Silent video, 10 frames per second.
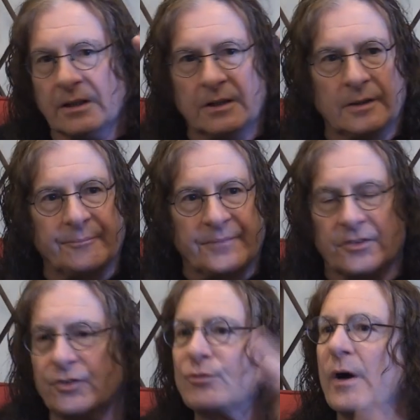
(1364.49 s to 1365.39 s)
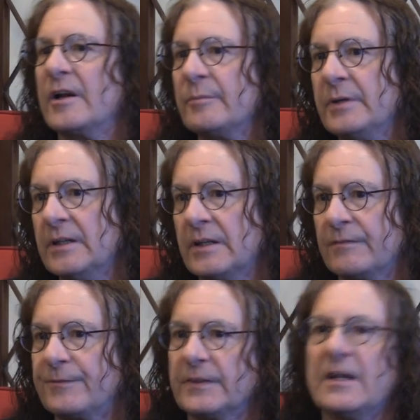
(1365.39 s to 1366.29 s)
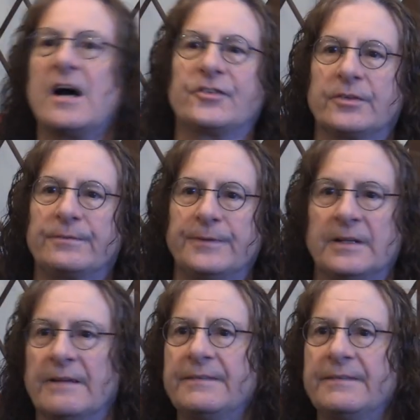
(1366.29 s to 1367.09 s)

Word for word: um, astronomy and philosophy and